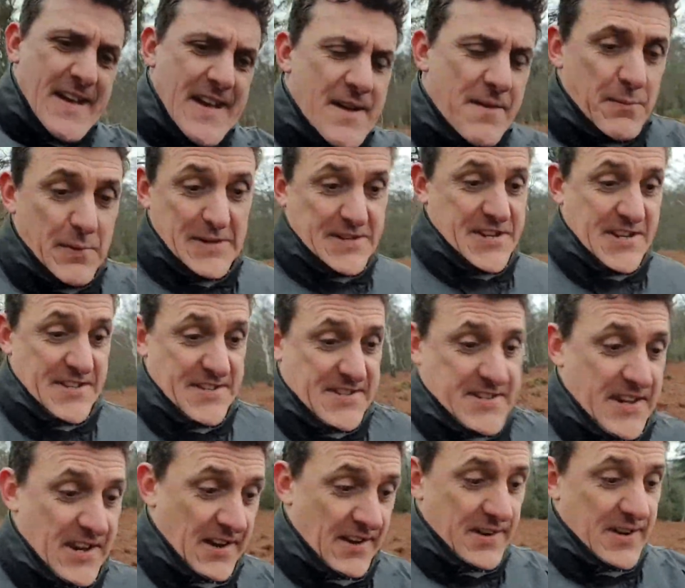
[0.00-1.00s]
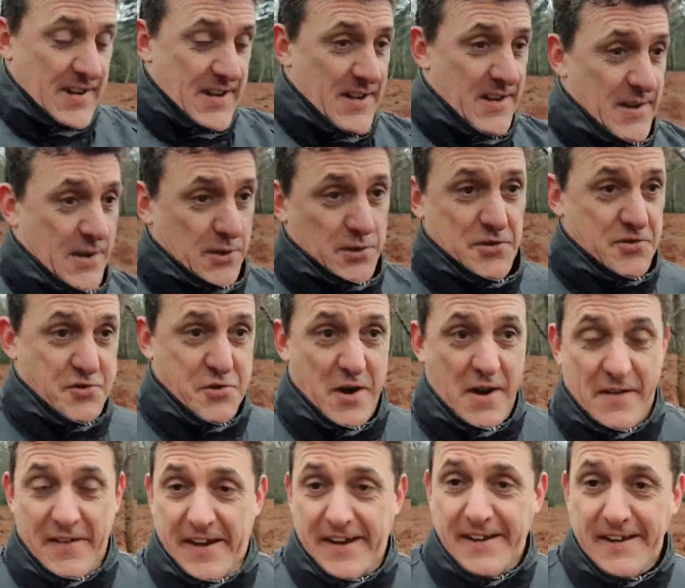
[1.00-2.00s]
which is
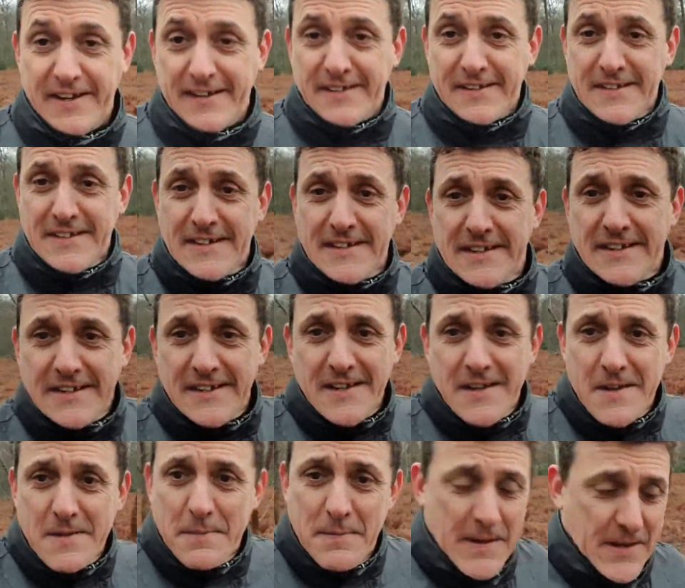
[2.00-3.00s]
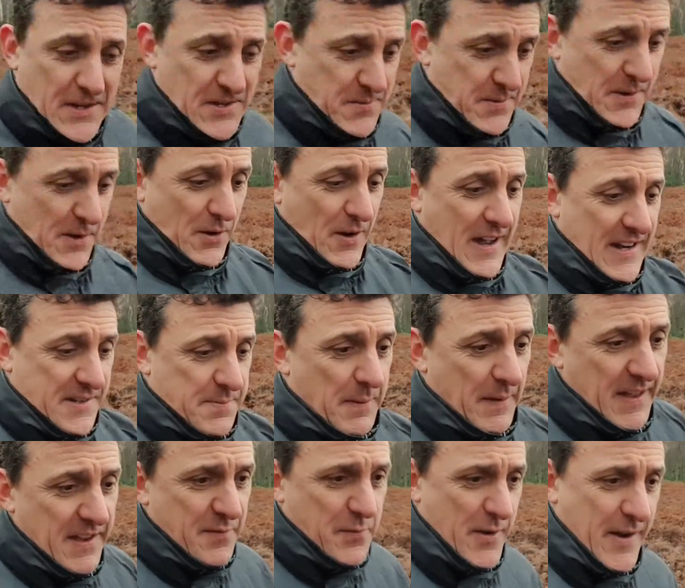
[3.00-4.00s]
contrarian, because we all like to
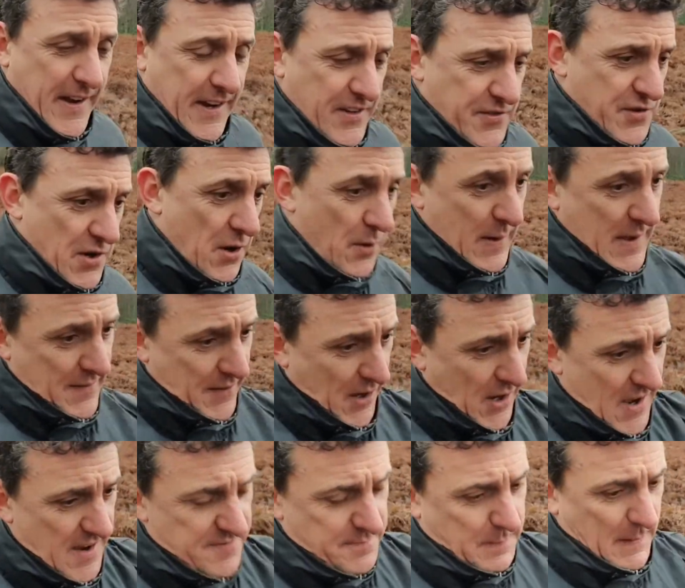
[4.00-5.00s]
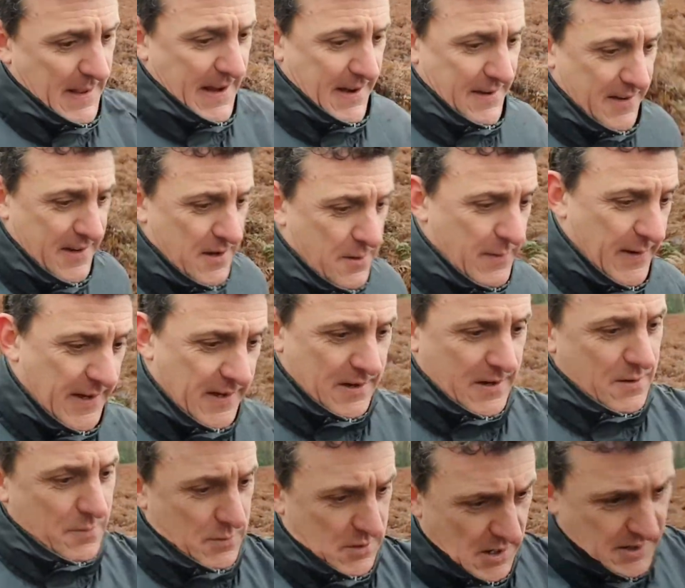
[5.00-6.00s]
believe we're in control. We have a life plan.
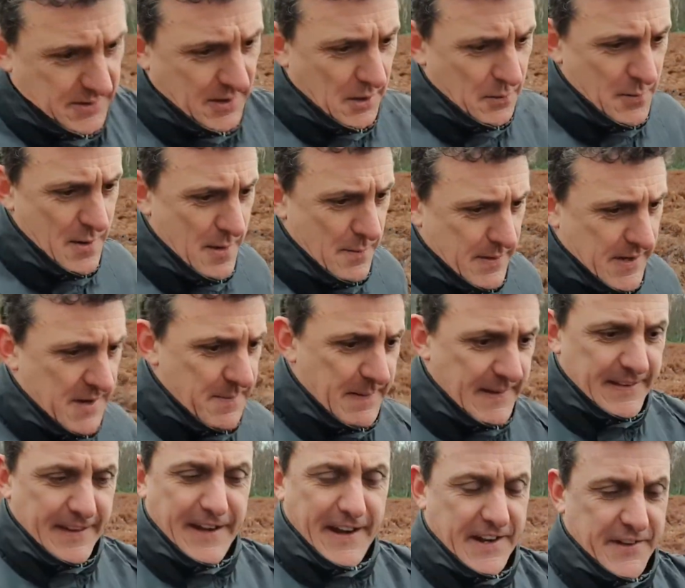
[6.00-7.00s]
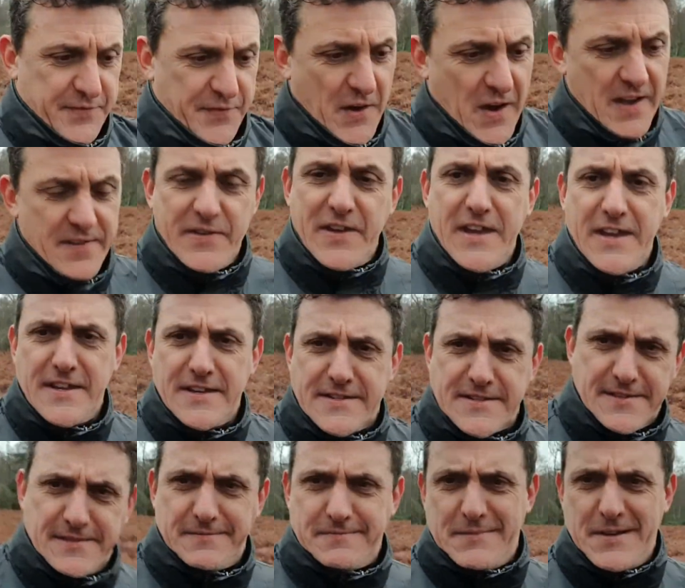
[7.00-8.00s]
I know where I'm going to be in the next 5 years,
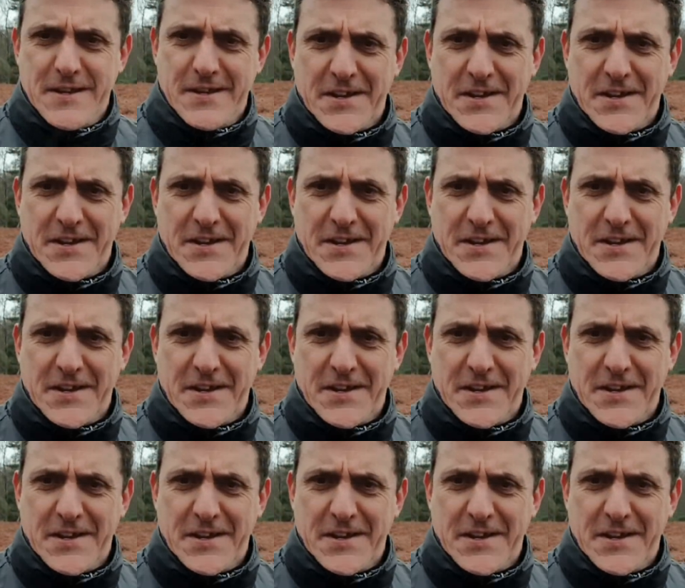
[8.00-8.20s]
and